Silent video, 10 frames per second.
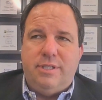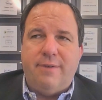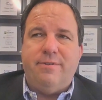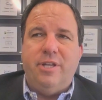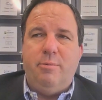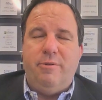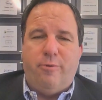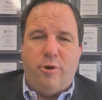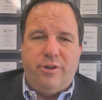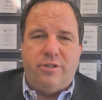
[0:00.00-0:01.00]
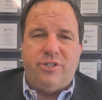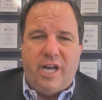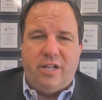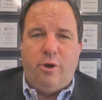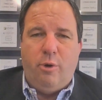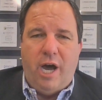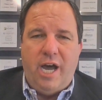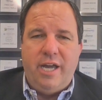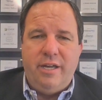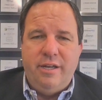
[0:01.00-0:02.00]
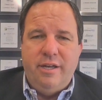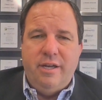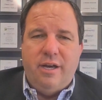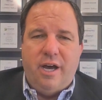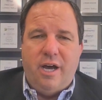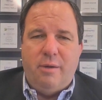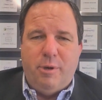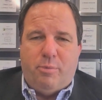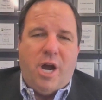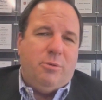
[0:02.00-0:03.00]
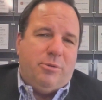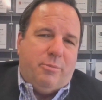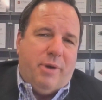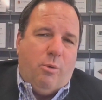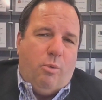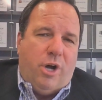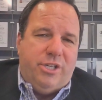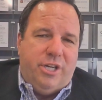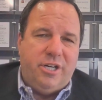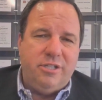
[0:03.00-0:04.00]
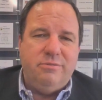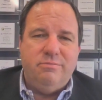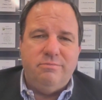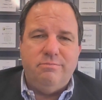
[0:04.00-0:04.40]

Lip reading: definitely before there's an LOI, but probably about 1 year,